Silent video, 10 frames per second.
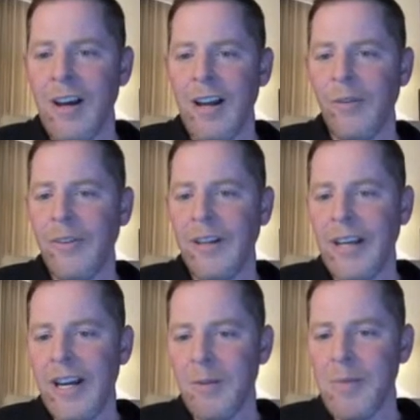I don't
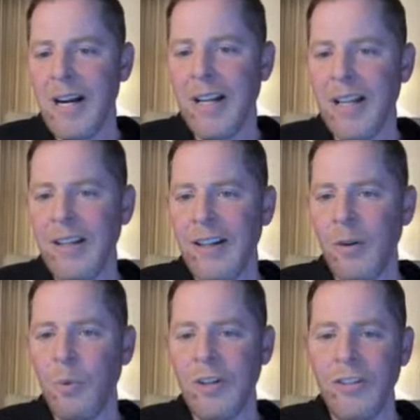think anybody
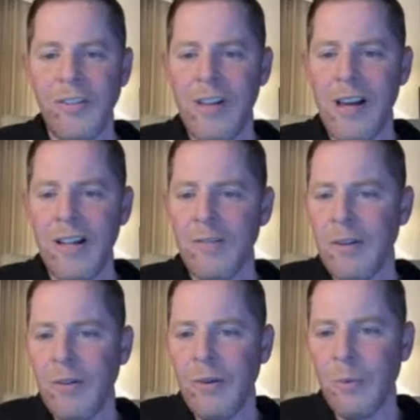kind of wishes that
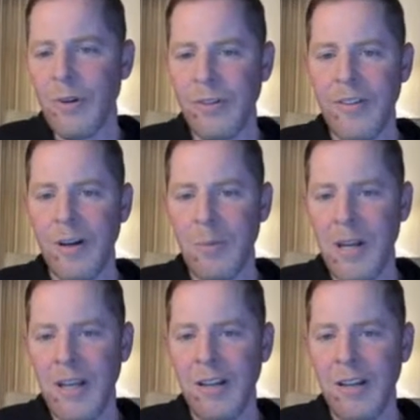even on their worst enemy,